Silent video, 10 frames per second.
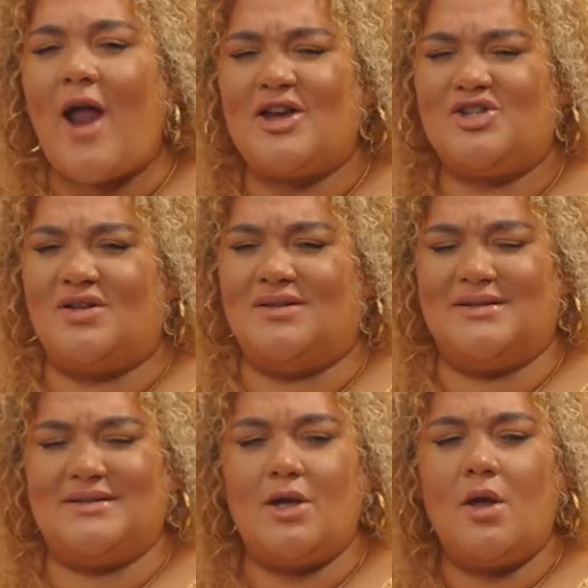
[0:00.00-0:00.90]

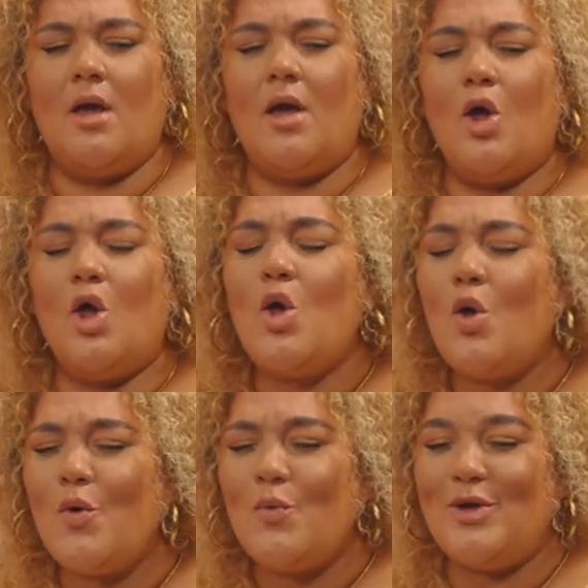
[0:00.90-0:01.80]
fractions.
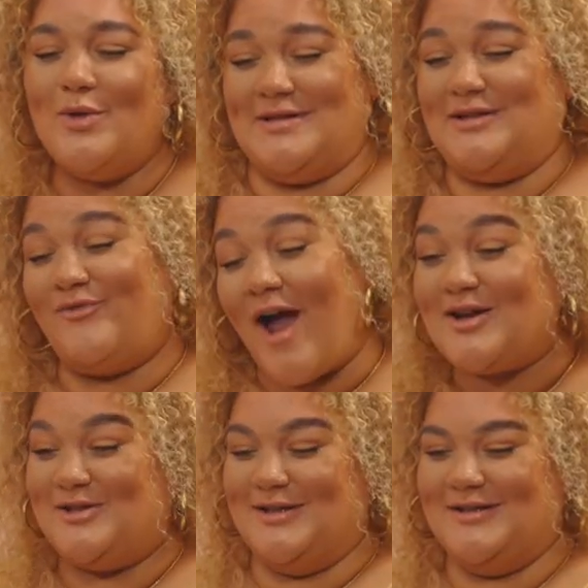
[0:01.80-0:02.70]
Who uses
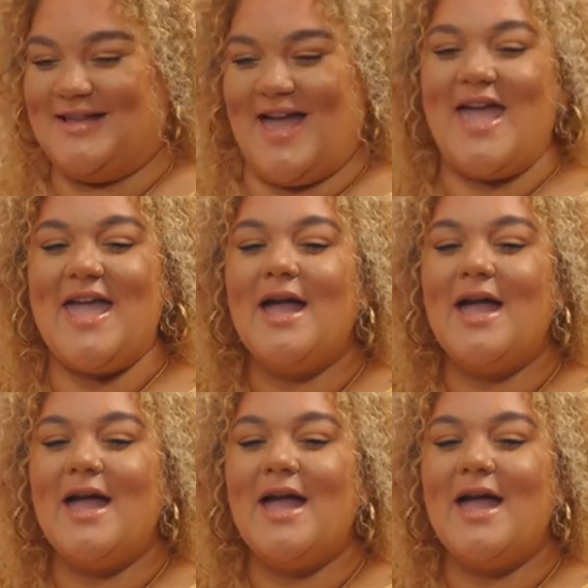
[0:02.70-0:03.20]
fractions, okay?